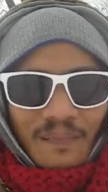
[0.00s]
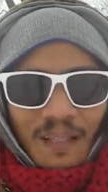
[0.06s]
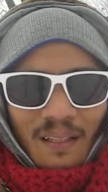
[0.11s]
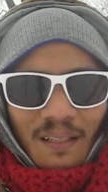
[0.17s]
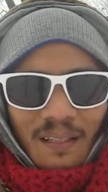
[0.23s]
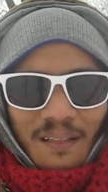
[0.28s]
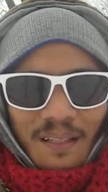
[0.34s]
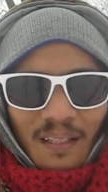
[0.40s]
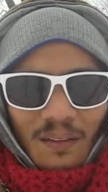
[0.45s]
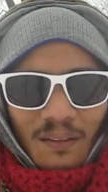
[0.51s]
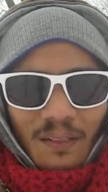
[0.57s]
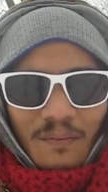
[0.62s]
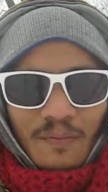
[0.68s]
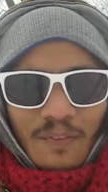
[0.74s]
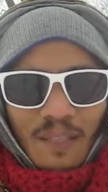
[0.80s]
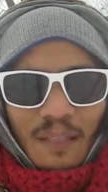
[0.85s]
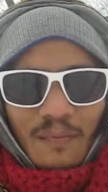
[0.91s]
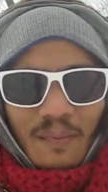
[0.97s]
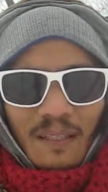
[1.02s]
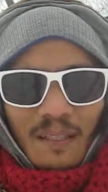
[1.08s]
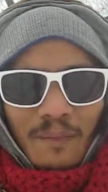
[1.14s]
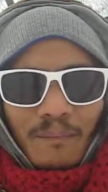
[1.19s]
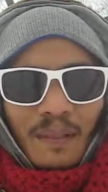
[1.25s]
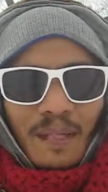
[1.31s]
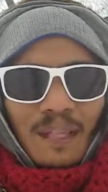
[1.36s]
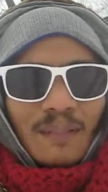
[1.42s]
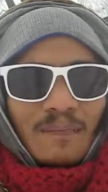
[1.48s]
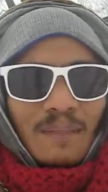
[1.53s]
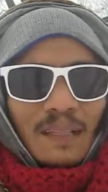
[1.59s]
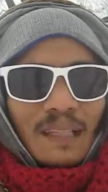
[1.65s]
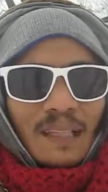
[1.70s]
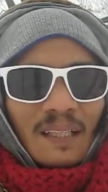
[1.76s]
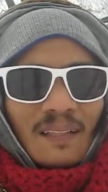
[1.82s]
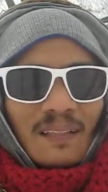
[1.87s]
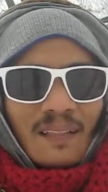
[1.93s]
The Tao Life tribe is the best,
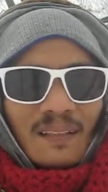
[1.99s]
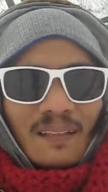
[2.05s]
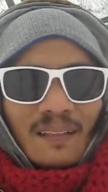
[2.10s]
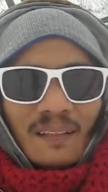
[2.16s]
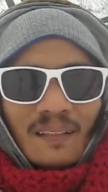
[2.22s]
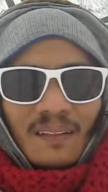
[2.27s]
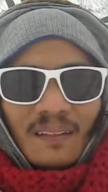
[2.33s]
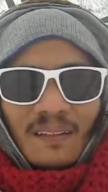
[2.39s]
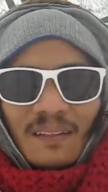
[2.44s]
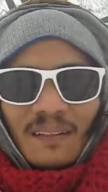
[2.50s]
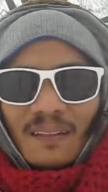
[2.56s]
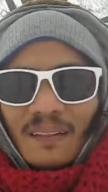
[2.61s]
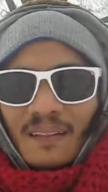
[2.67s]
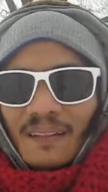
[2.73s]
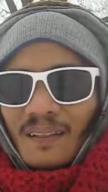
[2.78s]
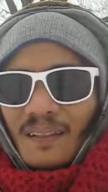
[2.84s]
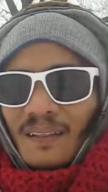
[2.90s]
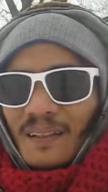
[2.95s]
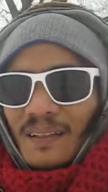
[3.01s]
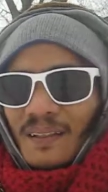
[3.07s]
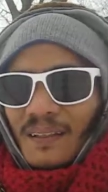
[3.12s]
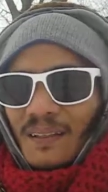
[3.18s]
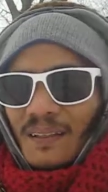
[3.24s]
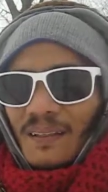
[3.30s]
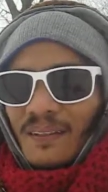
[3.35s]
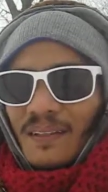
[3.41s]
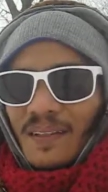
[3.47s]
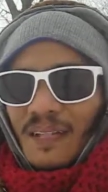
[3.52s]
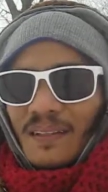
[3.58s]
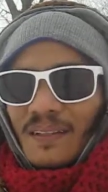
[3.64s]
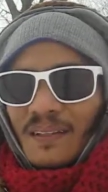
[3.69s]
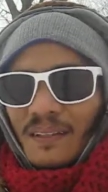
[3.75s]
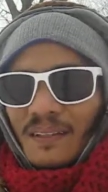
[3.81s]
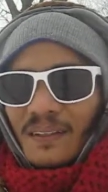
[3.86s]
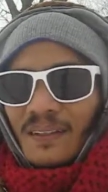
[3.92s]
because you guys